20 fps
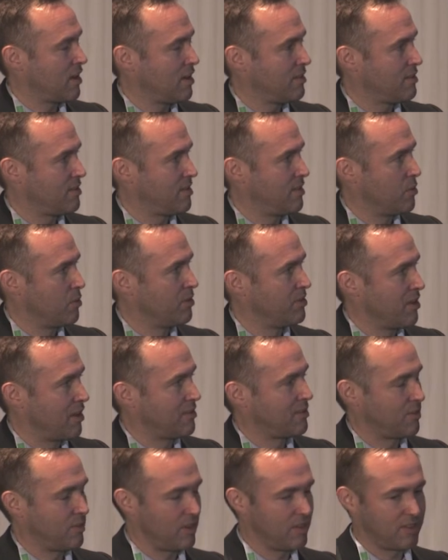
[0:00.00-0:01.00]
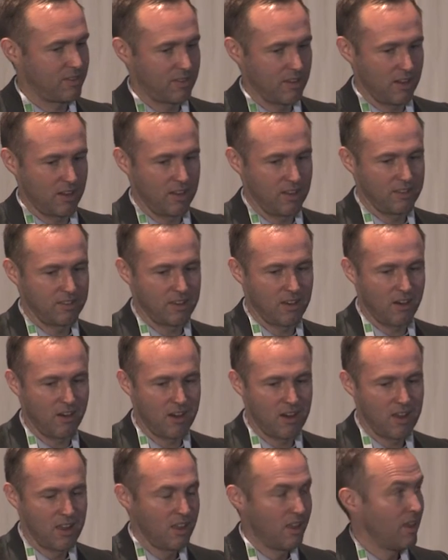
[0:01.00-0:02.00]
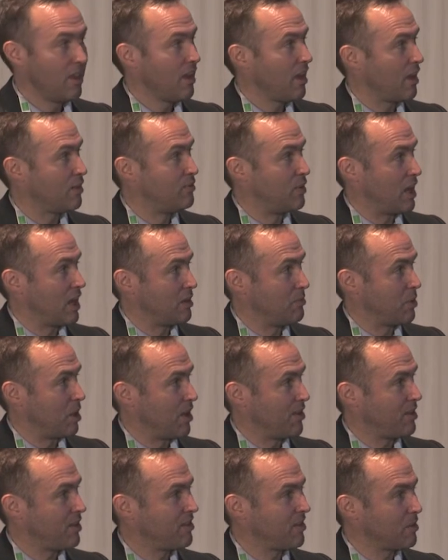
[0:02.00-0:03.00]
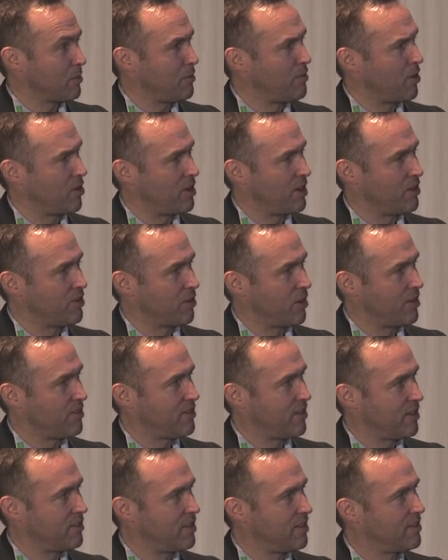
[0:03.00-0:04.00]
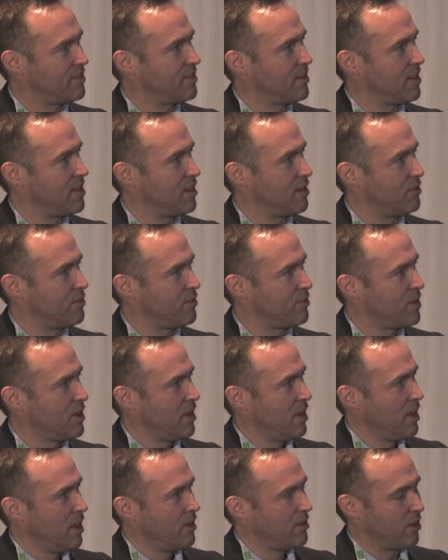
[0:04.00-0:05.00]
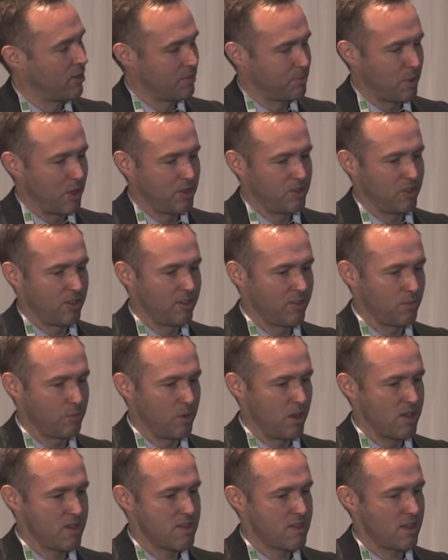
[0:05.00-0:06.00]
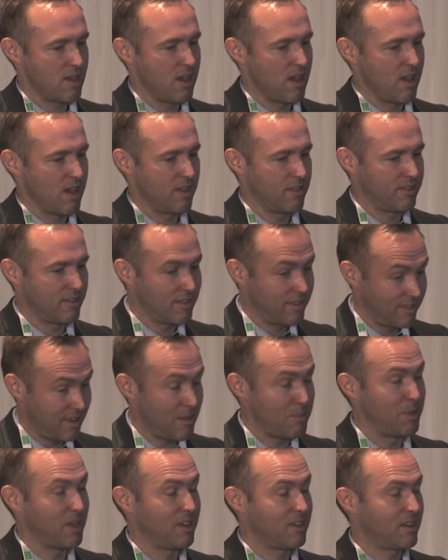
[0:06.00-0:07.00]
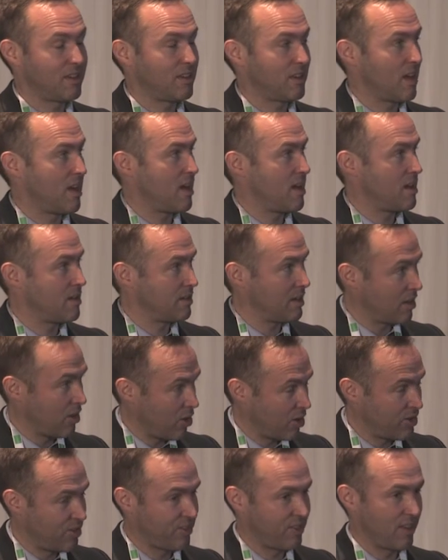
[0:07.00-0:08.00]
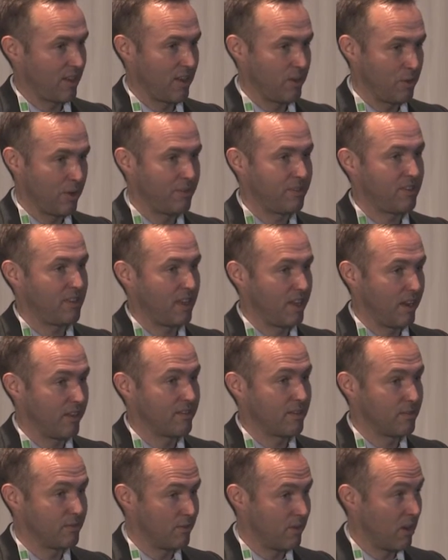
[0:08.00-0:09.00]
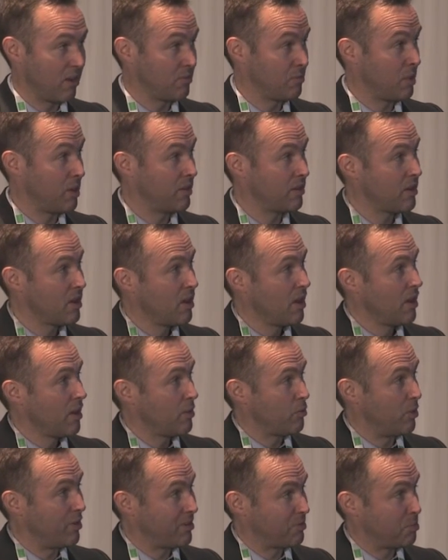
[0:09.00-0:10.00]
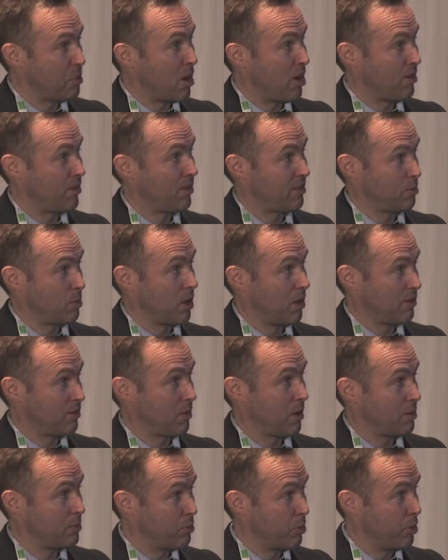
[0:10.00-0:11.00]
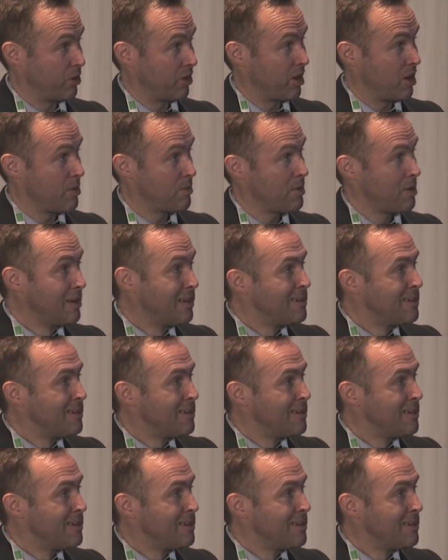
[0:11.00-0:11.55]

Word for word: as the results of these studies are available, I think it's going to be very interesting to see if those patients with systemic large cell who have CNS involvement respond as well to ibrutinib.